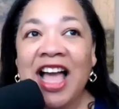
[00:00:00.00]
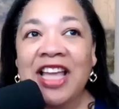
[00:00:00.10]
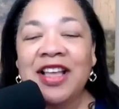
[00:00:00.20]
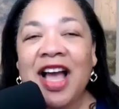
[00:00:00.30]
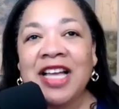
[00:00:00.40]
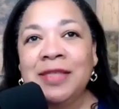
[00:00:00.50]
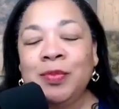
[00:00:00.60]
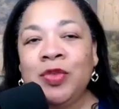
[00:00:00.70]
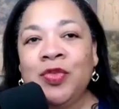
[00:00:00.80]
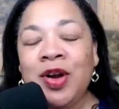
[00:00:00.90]
I
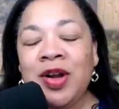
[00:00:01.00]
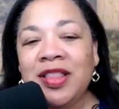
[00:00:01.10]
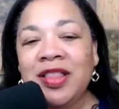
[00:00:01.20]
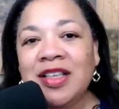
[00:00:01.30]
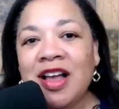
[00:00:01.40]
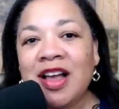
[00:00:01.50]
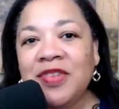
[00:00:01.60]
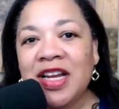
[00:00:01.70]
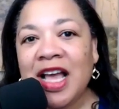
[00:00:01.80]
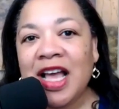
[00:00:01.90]
refer to this
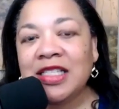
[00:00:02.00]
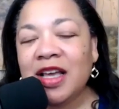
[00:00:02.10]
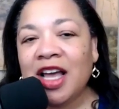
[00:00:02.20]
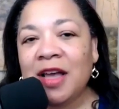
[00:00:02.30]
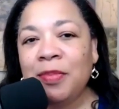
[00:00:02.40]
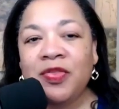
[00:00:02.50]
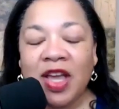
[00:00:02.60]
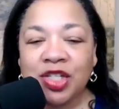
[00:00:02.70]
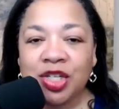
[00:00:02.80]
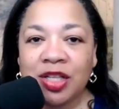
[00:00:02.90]
often as
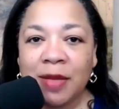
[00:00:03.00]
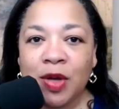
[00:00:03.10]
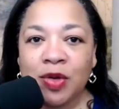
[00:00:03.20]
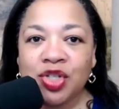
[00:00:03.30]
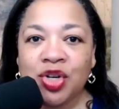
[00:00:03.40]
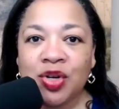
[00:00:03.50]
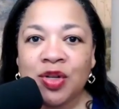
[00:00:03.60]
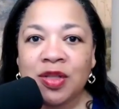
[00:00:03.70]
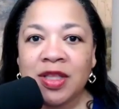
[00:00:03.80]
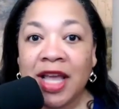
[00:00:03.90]
professional
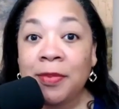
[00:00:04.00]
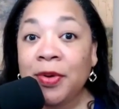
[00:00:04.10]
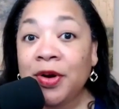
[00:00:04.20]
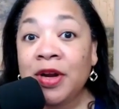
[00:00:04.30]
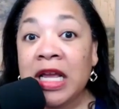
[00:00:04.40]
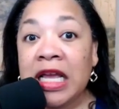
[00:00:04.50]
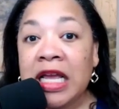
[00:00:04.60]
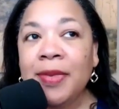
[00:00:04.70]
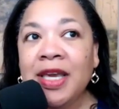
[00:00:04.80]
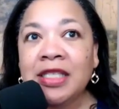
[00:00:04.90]
emotional labor
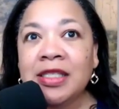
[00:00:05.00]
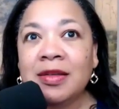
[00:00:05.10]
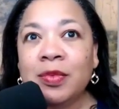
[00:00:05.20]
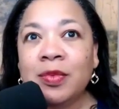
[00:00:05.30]
because